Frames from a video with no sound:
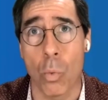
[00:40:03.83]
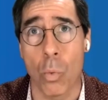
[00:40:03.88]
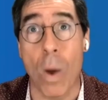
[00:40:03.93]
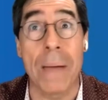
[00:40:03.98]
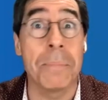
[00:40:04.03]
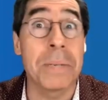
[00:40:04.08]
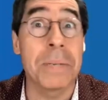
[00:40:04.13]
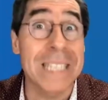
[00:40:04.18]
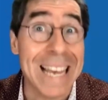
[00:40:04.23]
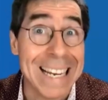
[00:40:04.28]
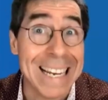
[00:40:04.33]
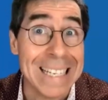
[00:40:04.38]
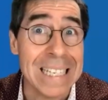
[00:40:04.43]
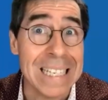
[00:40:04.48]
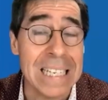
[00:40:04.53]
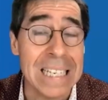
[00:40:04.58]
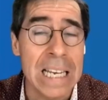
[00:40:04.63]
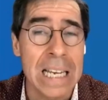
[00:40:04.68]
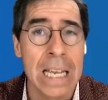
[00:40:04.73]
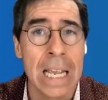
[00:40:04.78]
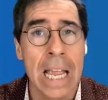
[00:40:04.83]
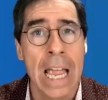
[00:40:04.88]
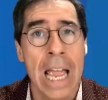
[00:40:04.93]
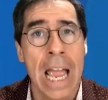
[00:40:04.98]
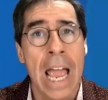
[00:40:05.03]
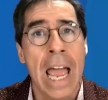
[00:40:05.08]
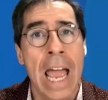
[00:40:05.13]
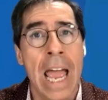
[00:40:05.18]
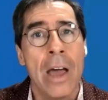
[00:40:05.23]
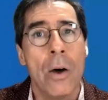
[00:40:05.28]
websites,
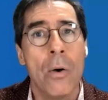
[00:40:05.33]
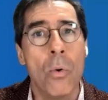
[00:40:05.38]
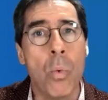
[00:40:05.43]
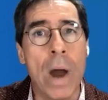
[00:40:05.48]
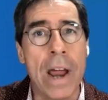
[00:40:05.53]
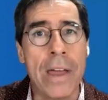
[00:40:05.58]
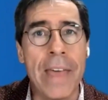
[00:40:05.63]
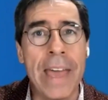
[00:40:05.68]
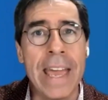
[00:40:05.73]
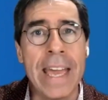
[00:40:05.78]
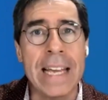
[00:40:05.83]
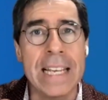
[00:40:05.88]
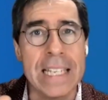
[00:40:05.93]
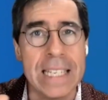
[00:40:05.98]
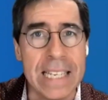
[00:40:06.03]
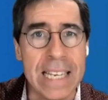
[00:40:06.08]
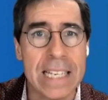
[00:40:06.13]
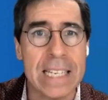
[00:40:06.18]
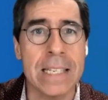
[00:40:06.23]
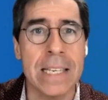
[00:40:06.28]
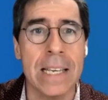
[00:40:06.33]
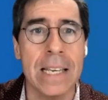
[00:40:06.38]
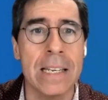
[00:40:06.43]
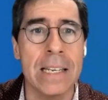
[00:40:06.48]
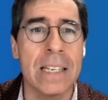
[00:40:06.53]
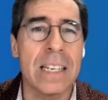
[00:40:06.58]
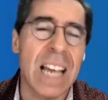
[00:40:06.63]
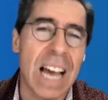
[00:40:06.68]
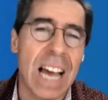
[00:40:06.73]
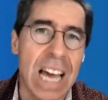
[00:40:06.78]
where they
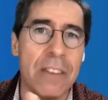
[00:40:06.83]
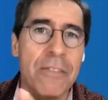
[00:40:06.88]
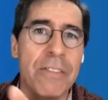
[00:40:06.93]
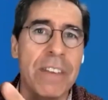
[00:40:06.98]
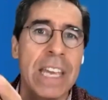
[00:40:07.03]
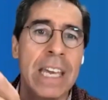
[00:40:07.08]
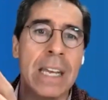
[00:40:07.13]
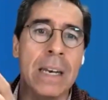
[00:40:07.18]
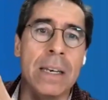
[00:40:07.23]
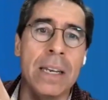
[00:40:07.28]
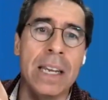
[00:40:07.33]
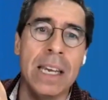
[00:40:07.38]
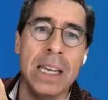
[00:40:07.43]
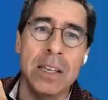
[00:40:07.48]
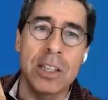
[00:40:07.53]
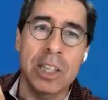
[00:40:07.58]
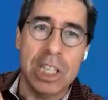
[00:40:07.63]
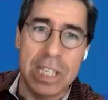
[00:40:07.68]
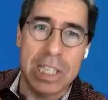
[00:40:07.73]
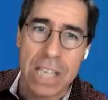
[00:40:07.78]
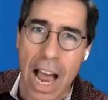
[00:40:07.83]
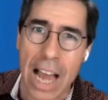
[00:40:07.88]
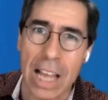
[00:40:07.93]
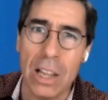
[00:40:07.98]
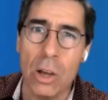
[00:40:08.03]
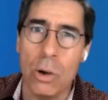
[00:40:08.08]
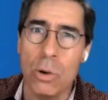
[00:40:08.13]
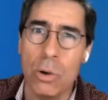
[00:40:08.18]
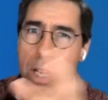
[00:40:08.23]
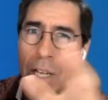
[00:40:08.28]
existed kind of in
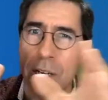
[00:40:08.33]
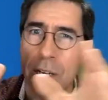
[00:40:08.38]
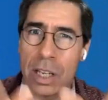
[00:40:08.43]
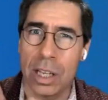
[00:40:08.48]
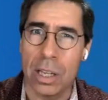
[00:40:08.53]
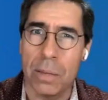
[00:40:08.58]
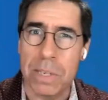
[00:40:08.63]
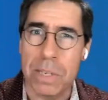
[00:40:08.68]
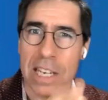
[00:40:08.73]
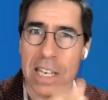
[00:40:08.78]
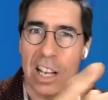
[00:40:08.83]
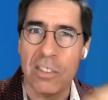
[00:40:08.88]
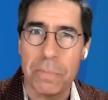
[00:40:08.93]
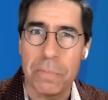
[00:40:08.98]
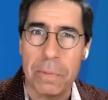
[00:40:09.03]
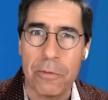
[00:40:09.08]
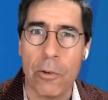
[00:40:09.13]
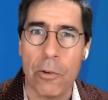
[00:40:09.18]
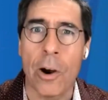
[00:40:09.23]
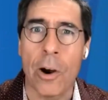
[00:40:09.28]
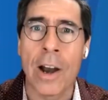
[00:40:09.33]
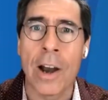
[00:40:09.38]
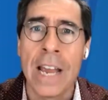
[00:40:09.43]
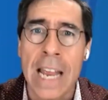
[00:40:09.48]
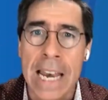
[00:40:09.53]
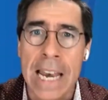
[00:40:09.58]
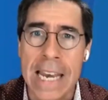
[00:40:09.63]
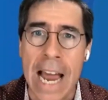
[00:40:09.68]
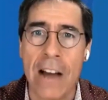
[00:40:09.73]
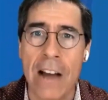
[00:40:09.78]
silos unto themselves before,
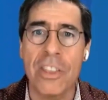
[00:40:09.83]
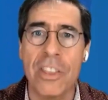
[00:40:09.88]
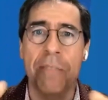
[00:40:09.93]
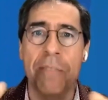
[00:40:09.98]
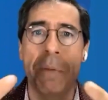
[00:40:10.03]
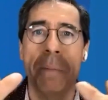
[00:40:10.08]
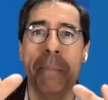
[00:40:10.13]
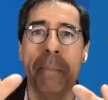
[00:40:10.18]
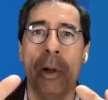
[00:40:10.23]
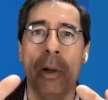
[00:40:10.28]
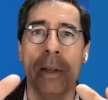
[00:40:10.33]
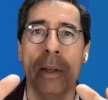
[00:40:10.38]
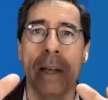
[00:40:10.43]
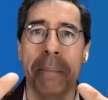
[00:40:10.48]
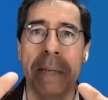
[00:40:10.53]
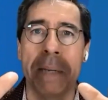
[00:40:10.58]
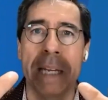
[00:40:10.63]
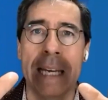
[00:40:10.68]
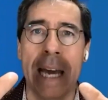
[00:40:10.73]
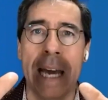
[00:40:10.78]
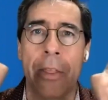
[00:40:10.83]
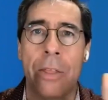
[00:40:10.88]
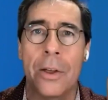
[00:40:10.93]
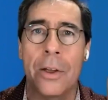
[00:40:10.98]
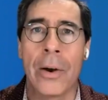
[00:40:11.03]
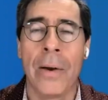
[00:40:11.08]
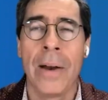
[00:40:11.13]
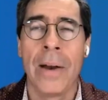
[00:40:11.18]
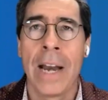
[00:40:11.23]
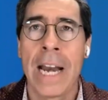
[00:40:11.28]
now they've been pulled up
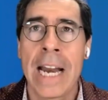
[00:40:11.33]
together.